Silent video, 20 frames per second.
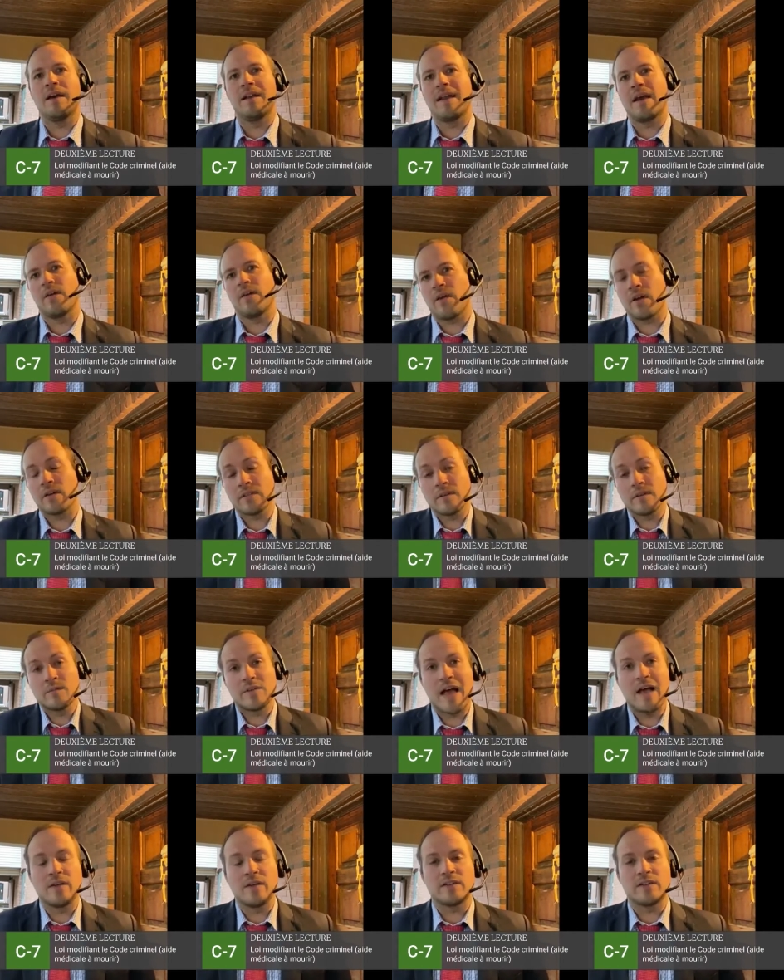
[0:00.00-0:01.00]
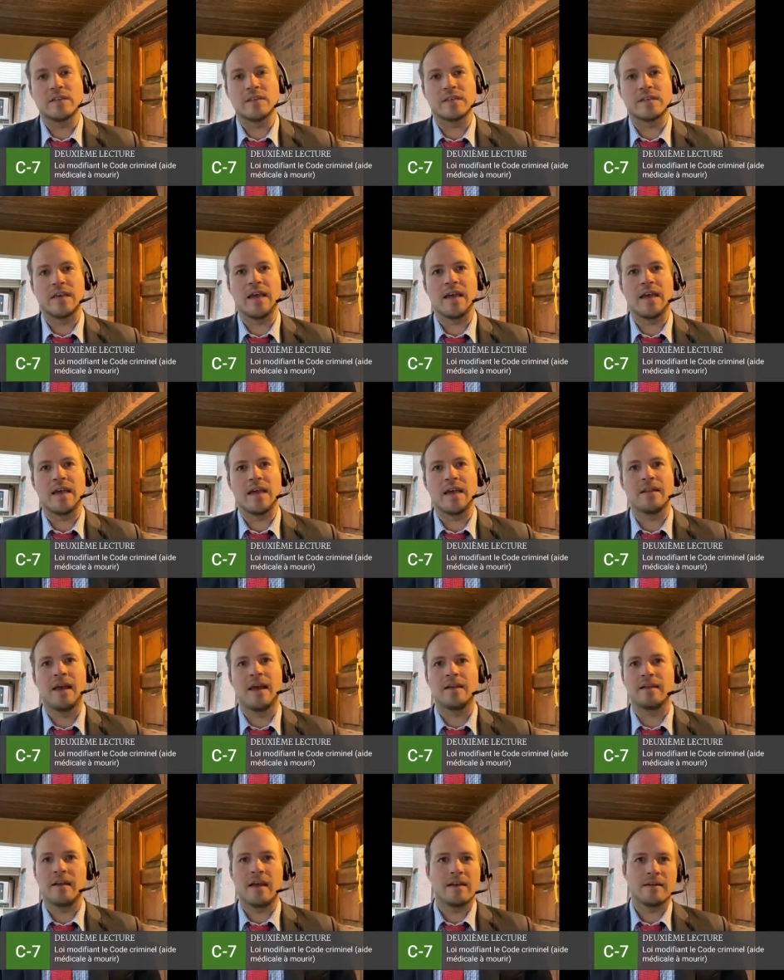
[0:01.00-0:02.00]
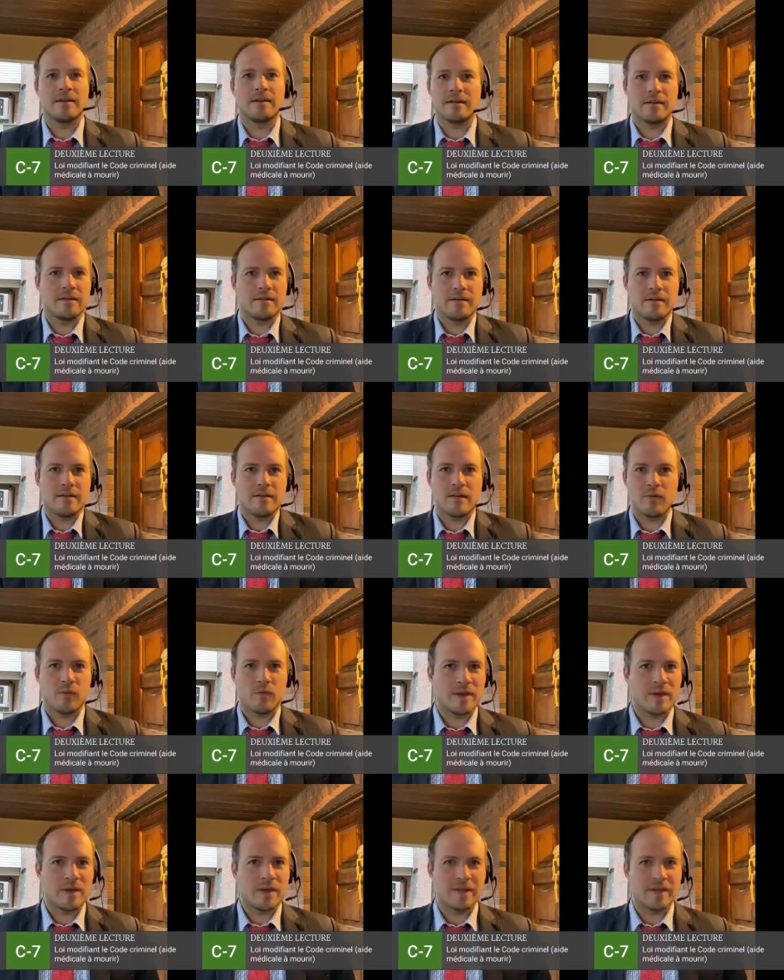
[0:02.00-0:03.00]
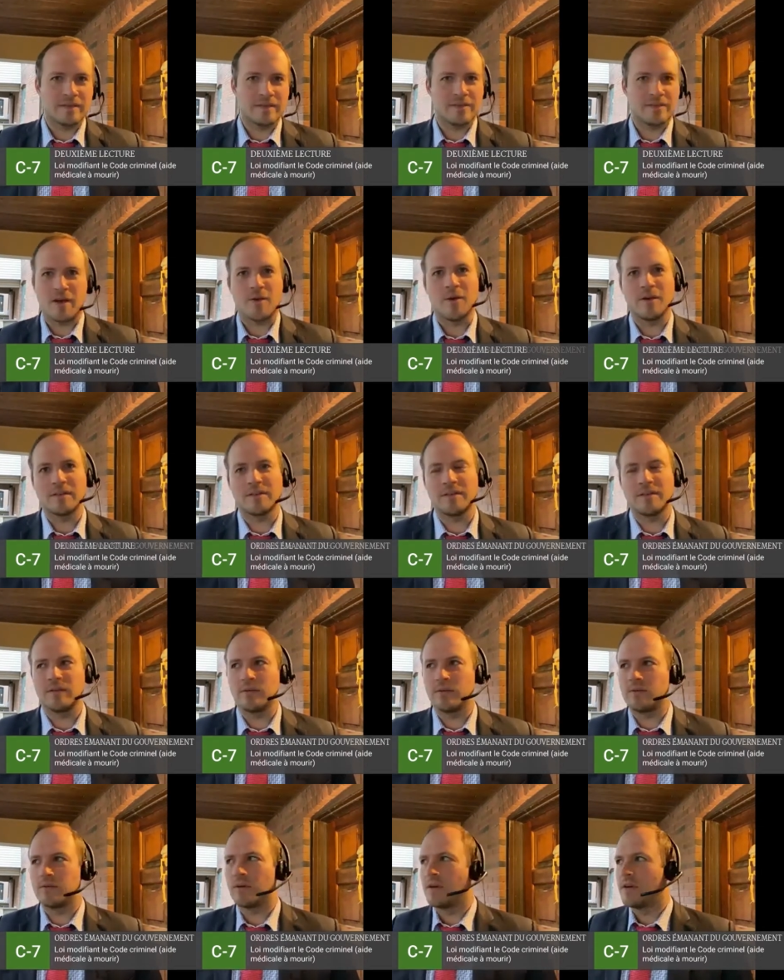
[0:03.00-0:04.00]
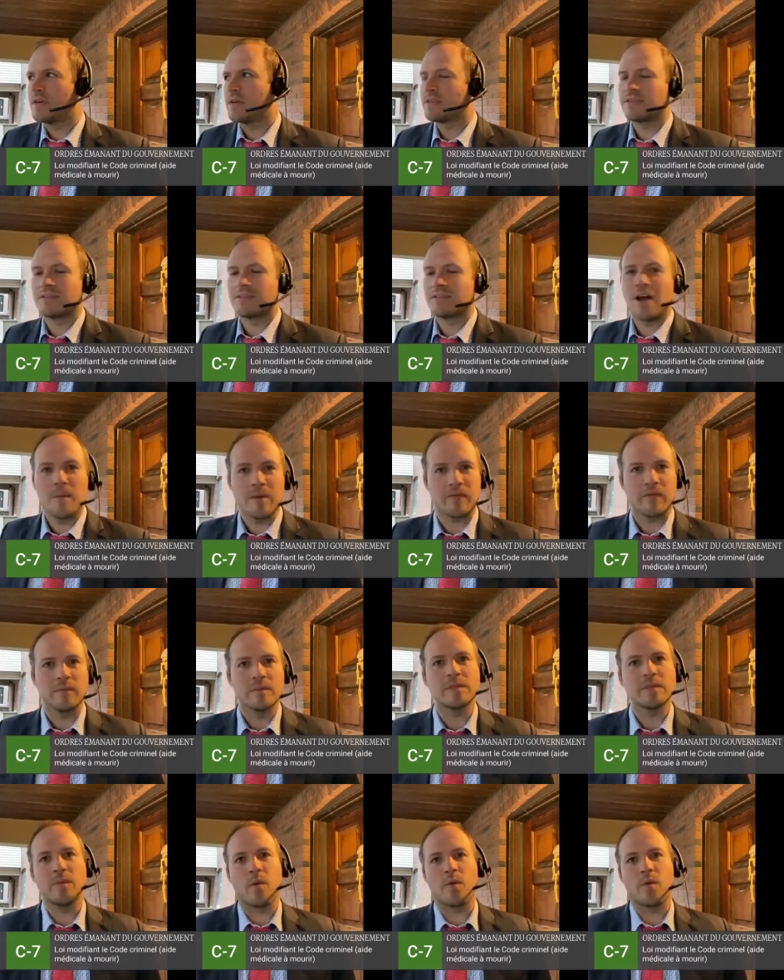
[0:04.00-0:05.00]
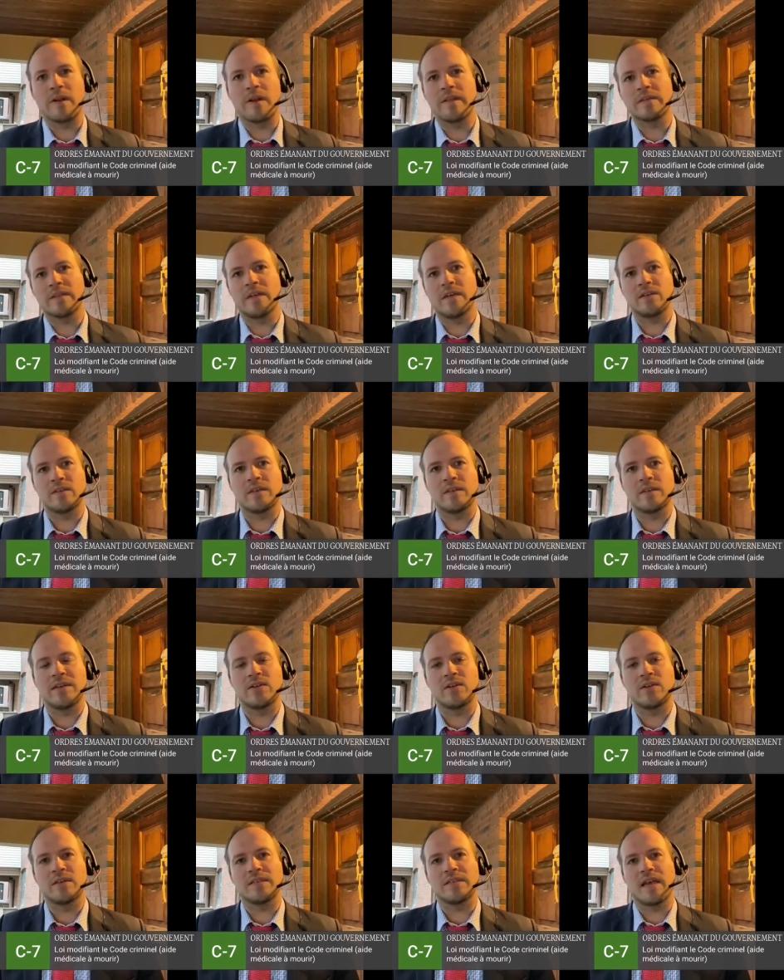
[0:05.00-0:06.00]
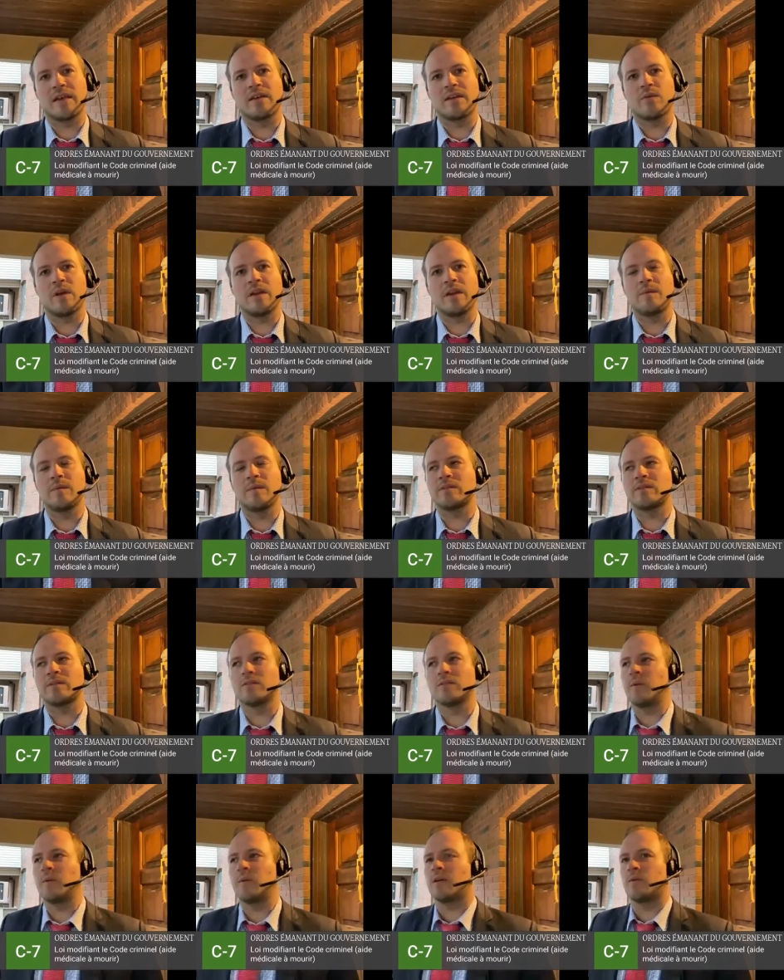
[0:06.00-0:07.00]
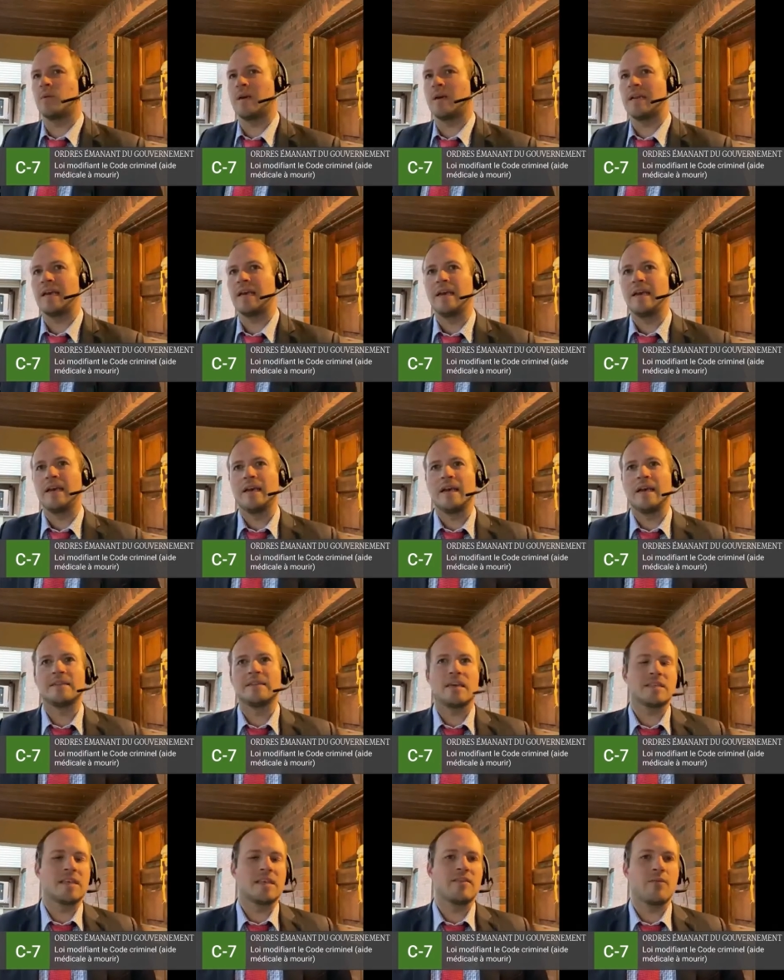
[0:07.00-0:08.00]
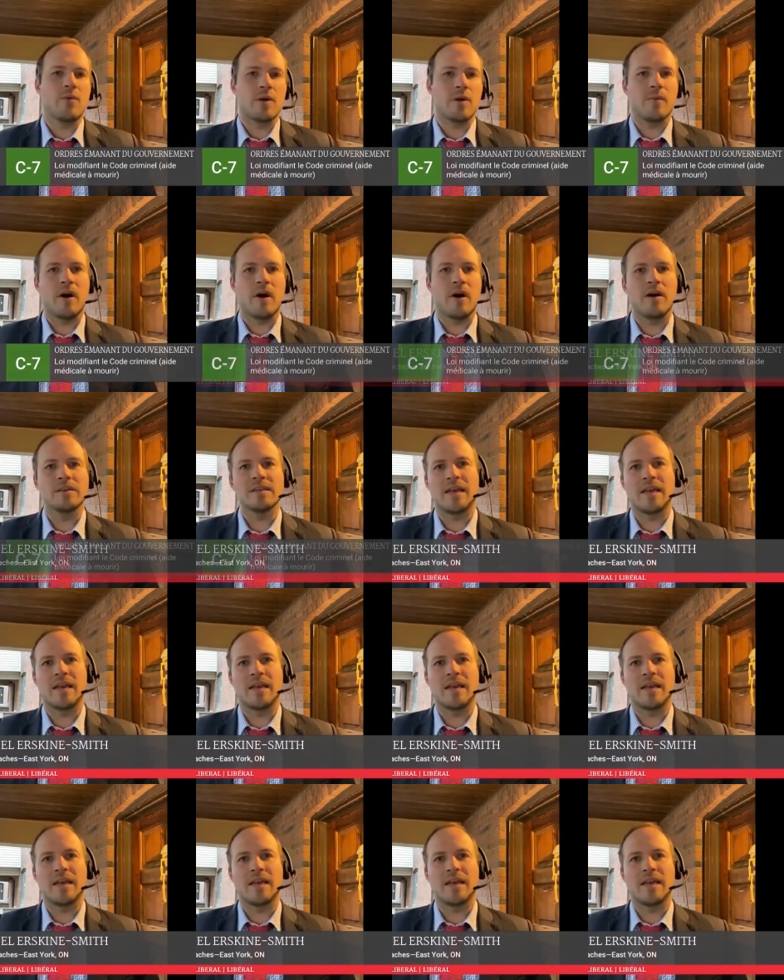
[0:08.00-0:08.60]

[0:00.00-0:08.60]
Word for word: Now there are some challenges, and and and it's not going to stop me from supporting this legislation at second reading, Mr. Speaker, but it does give one pause.